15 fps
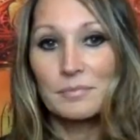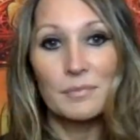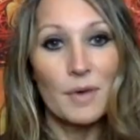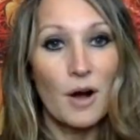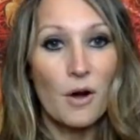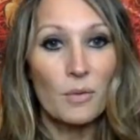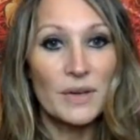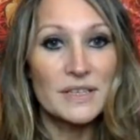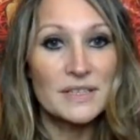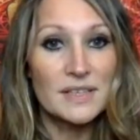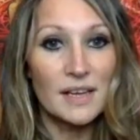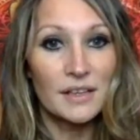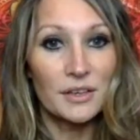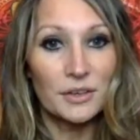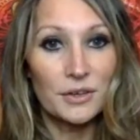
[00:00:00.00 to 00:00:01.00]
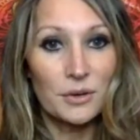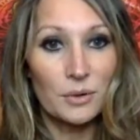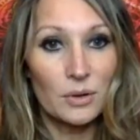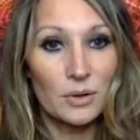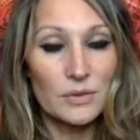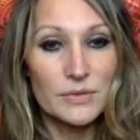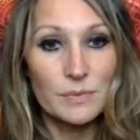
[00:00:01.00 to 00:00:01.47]
Always set your
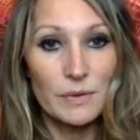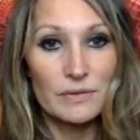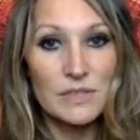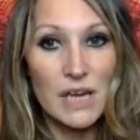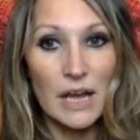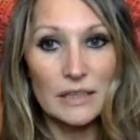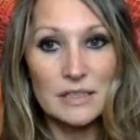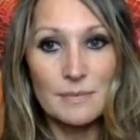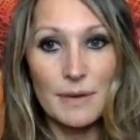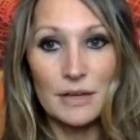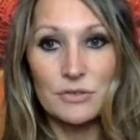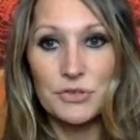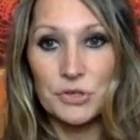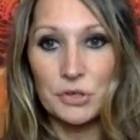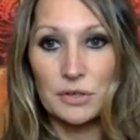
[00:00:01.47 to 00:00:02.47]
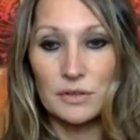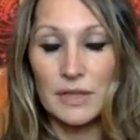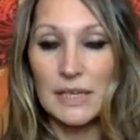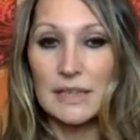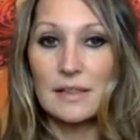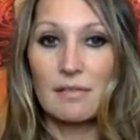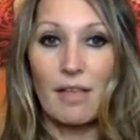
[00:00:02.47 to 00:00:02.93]
goals. We've talked about
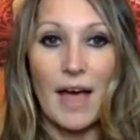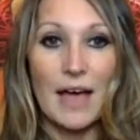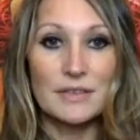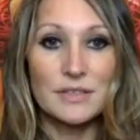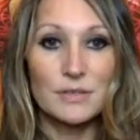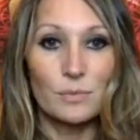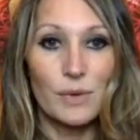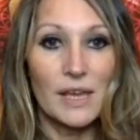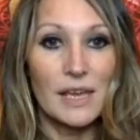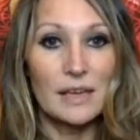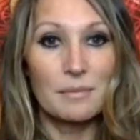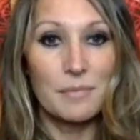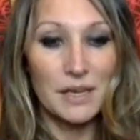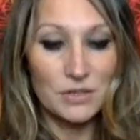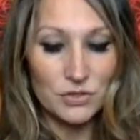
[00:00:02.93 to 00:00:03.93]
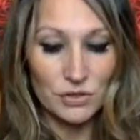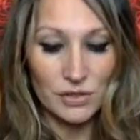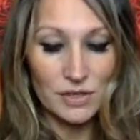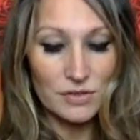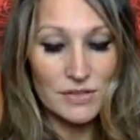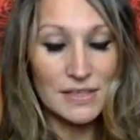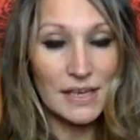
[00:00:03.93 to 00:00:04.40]
journaling the last week. Make sure
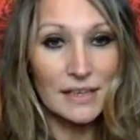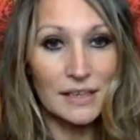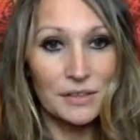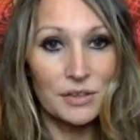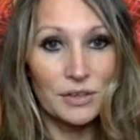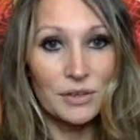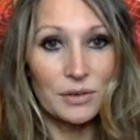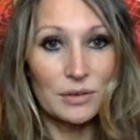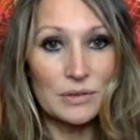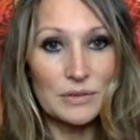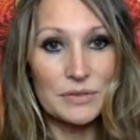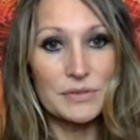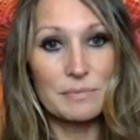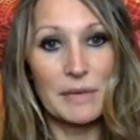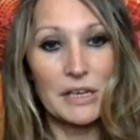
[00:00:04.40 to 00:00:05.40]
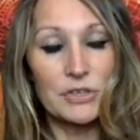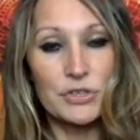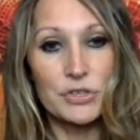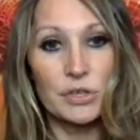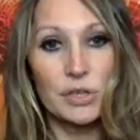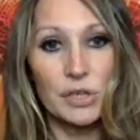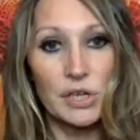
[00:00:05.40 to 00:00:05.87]
you're setting your goals. Make
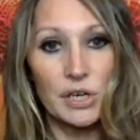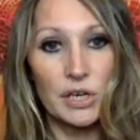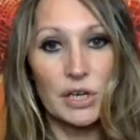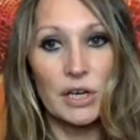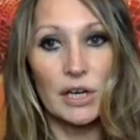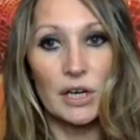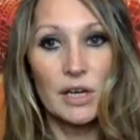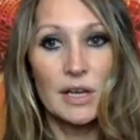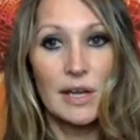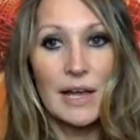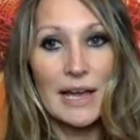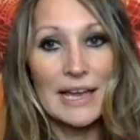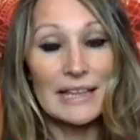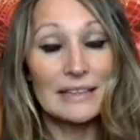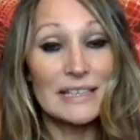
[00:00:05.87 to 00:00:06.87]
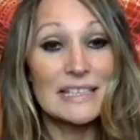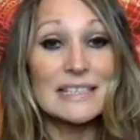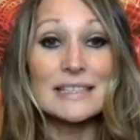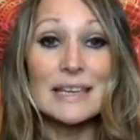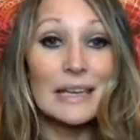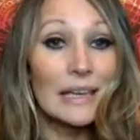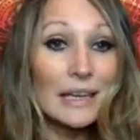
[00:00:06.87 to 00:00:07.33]
sure you're at least
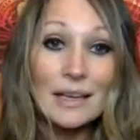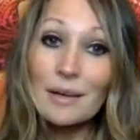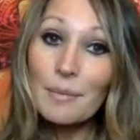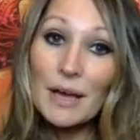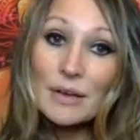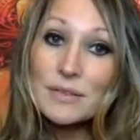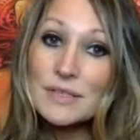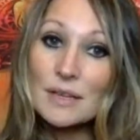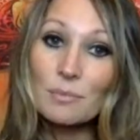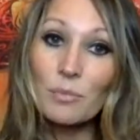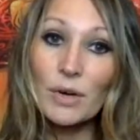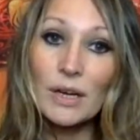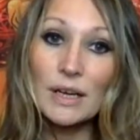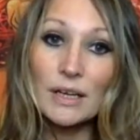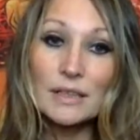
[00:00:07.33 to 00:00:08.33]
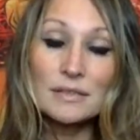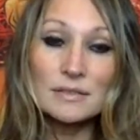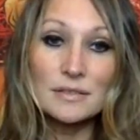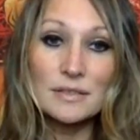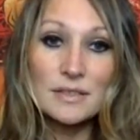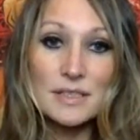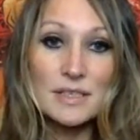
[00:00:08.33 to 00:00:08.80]
thinking about somewhere,
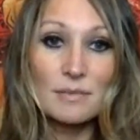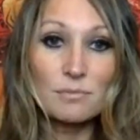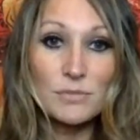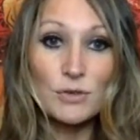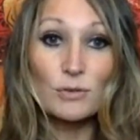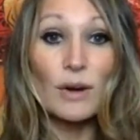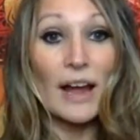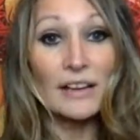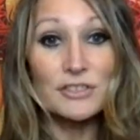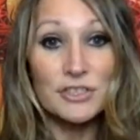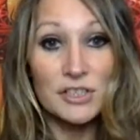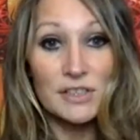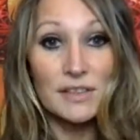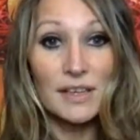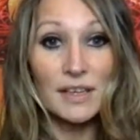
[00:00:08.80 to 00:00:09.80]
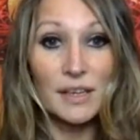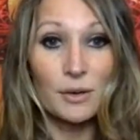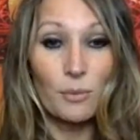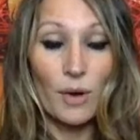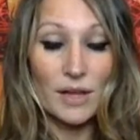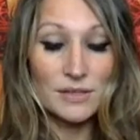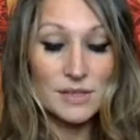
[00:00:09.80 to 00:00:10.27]
some direction that you
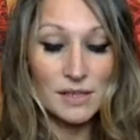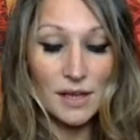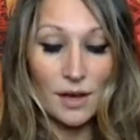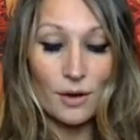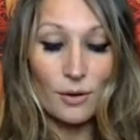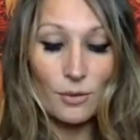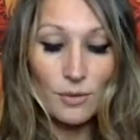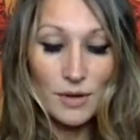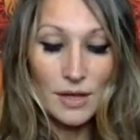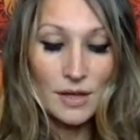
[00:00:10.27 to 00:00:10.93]
want to go.